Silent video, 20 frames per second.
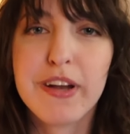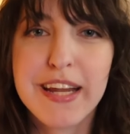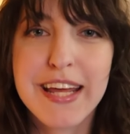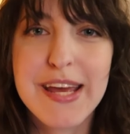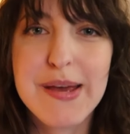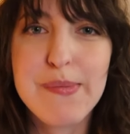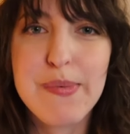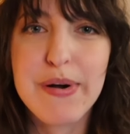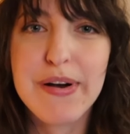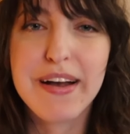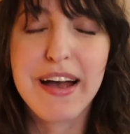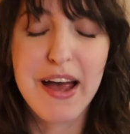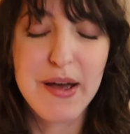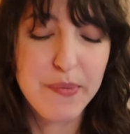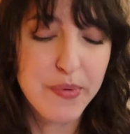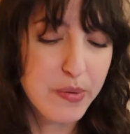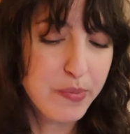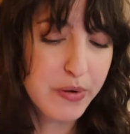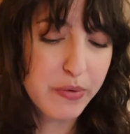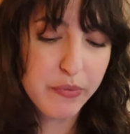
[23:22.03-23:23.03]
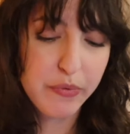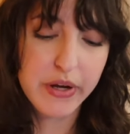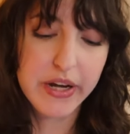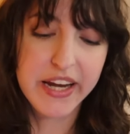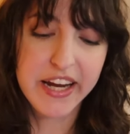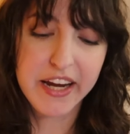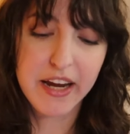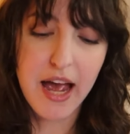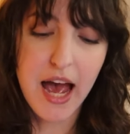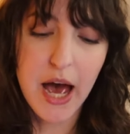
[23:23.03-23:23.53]
an ebook, I'm going to be
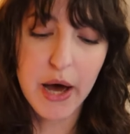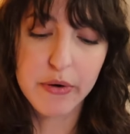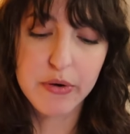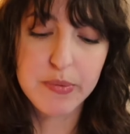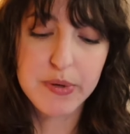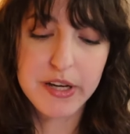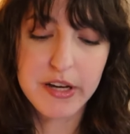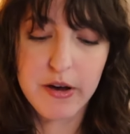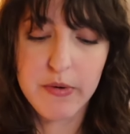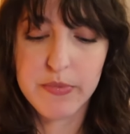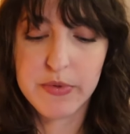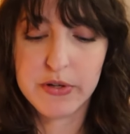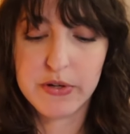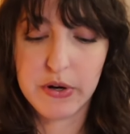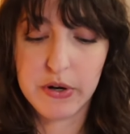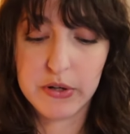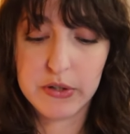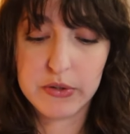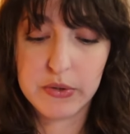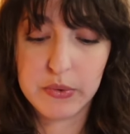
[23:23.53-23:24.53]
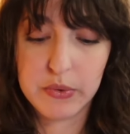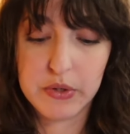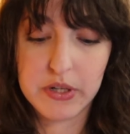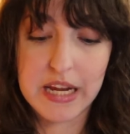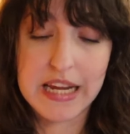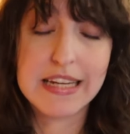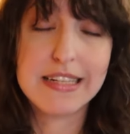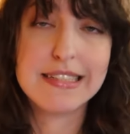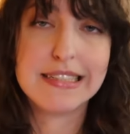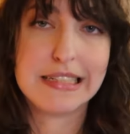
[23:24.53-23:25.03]
reading How to Become the Dark Lord
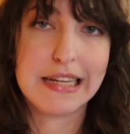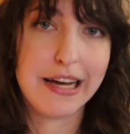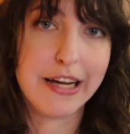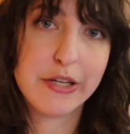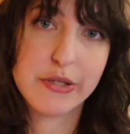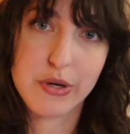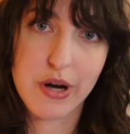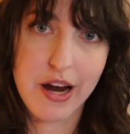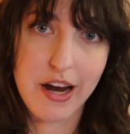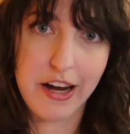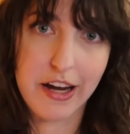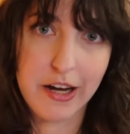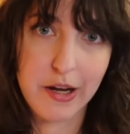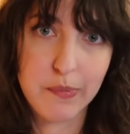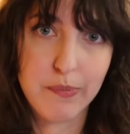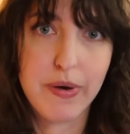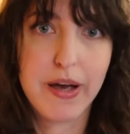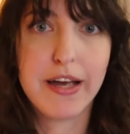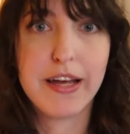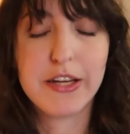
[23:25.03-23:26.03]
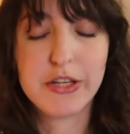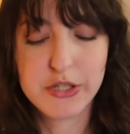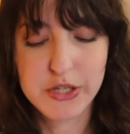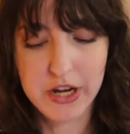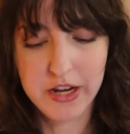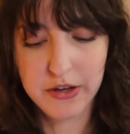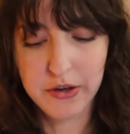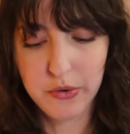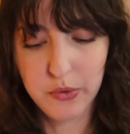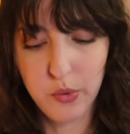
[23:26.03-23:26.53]
and Die Trying by
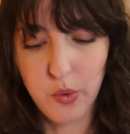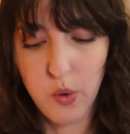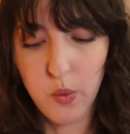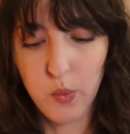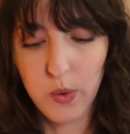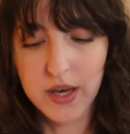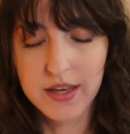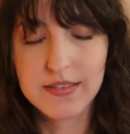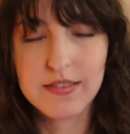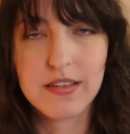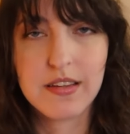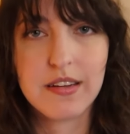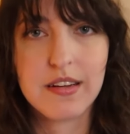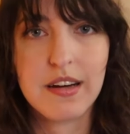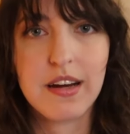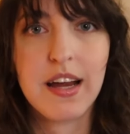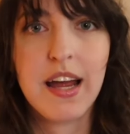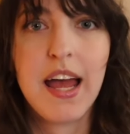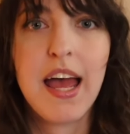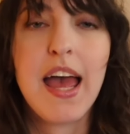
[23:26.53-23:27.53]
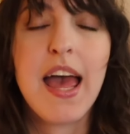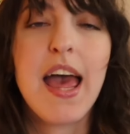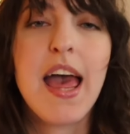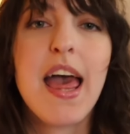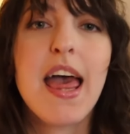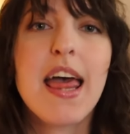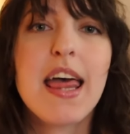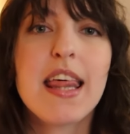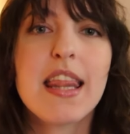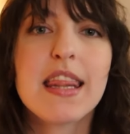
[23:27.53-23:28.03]
Django Wexler.
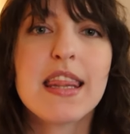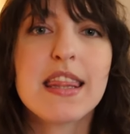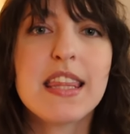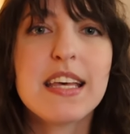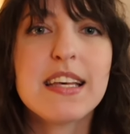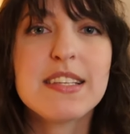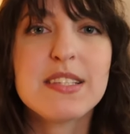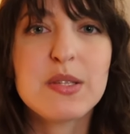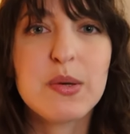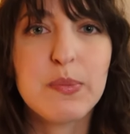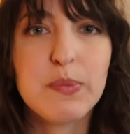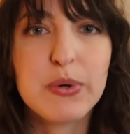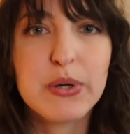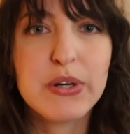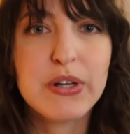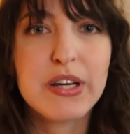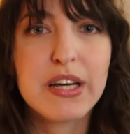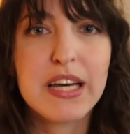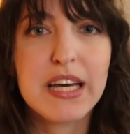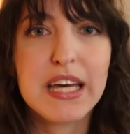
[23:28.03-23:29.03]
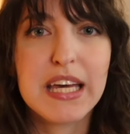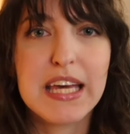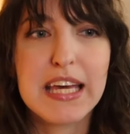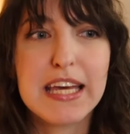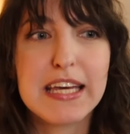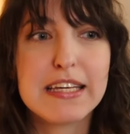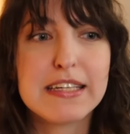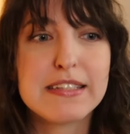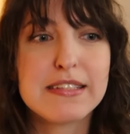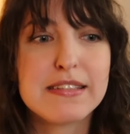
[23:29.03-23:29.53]
This book
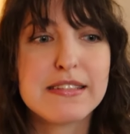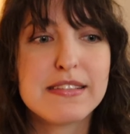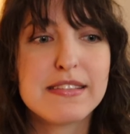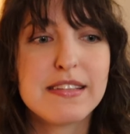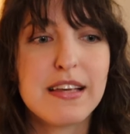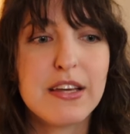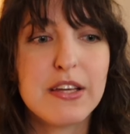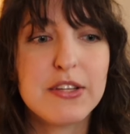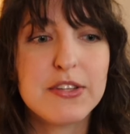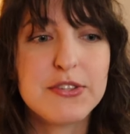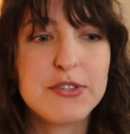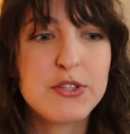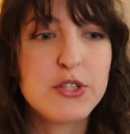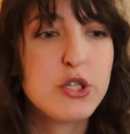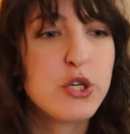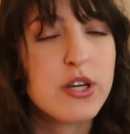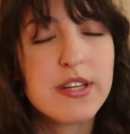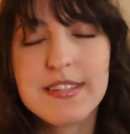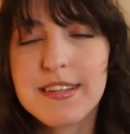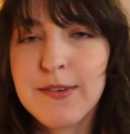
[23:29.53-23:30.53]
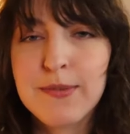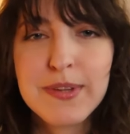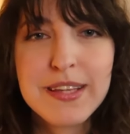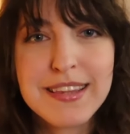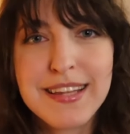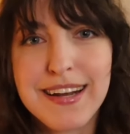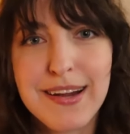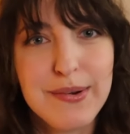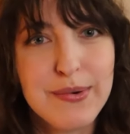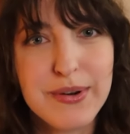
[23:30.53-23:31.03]
is just something
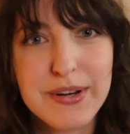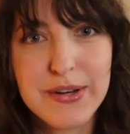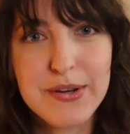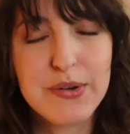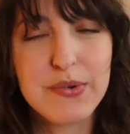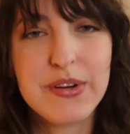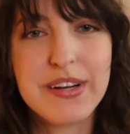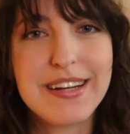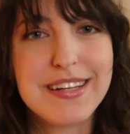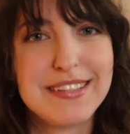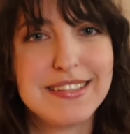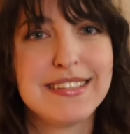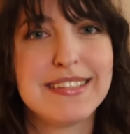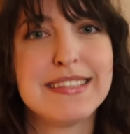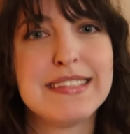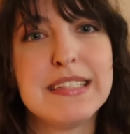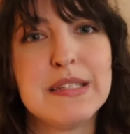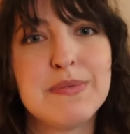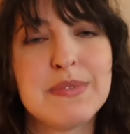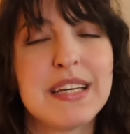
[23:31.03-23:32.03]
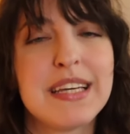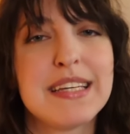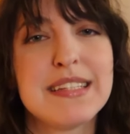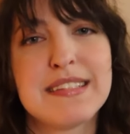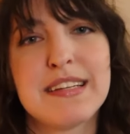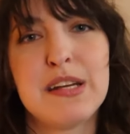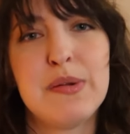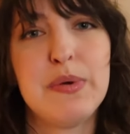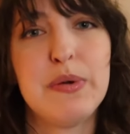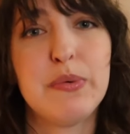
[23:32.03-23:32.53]
that I wanted to read because it seems like it's
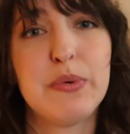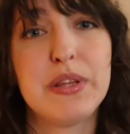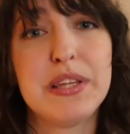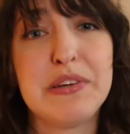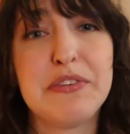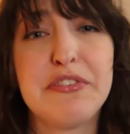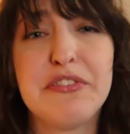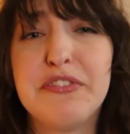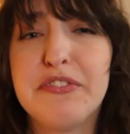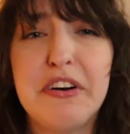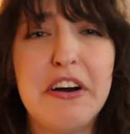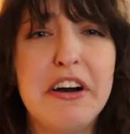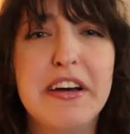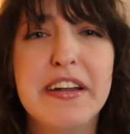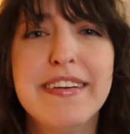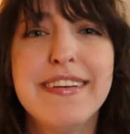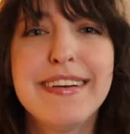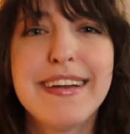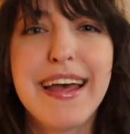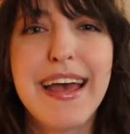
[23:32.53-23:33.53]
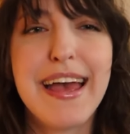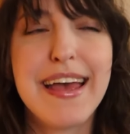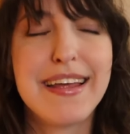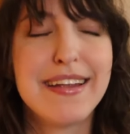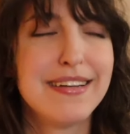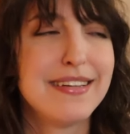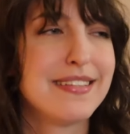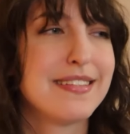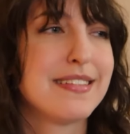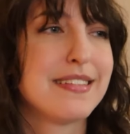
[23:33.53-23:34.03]
going to be really fun
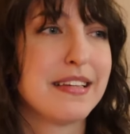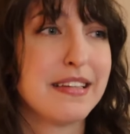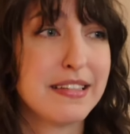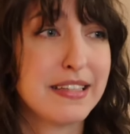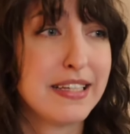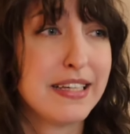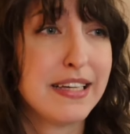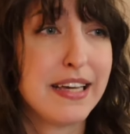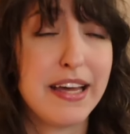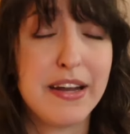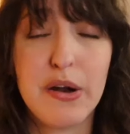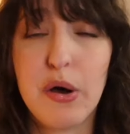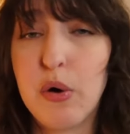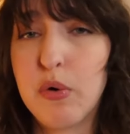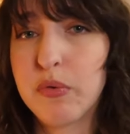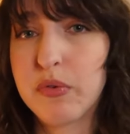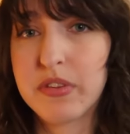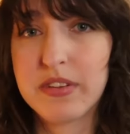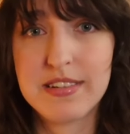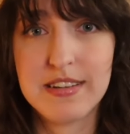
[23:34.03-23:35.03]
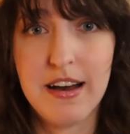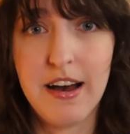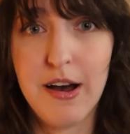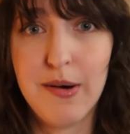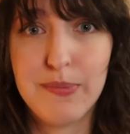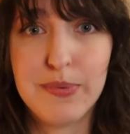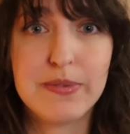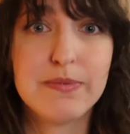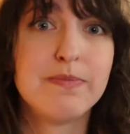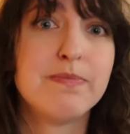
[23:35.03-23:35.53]
and silly and over the top